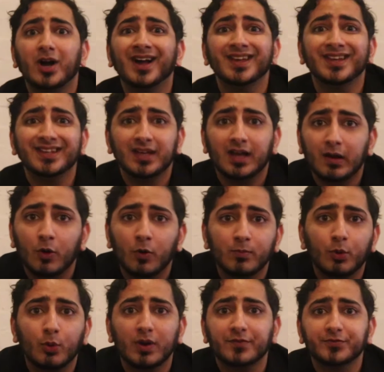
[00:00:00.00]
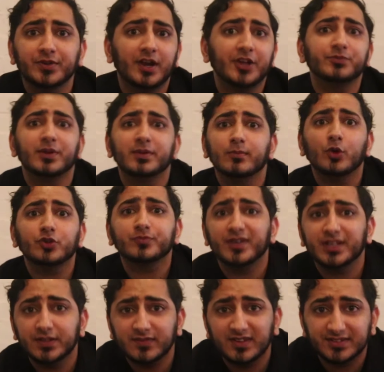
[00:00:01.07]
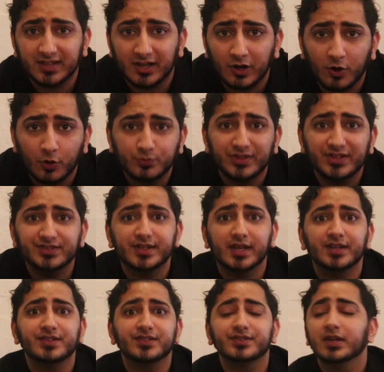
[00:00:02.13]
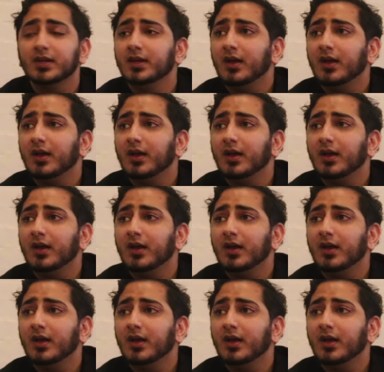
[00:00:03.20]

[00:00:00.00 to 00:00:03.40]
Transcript: I eat at home more often. I spend most of my evenings at home these days.